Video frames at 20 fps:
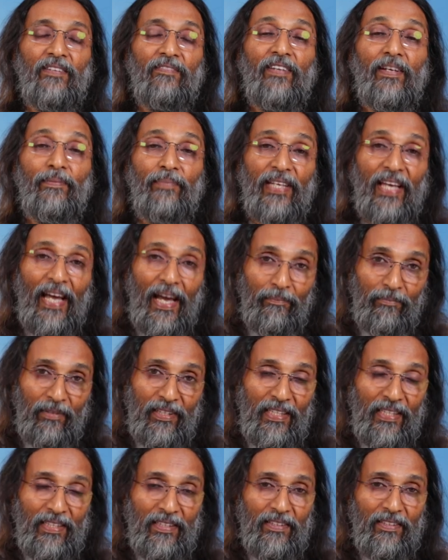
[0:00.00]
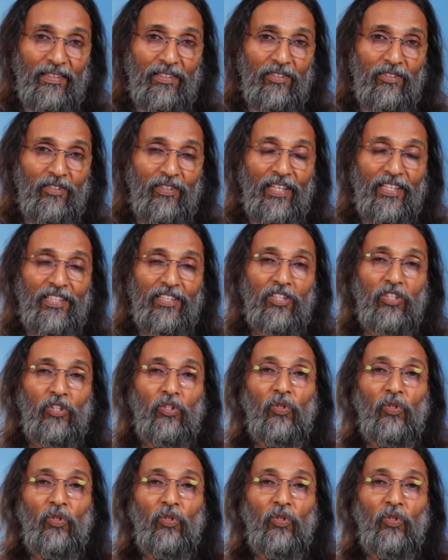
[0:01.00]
will be happening. So there is a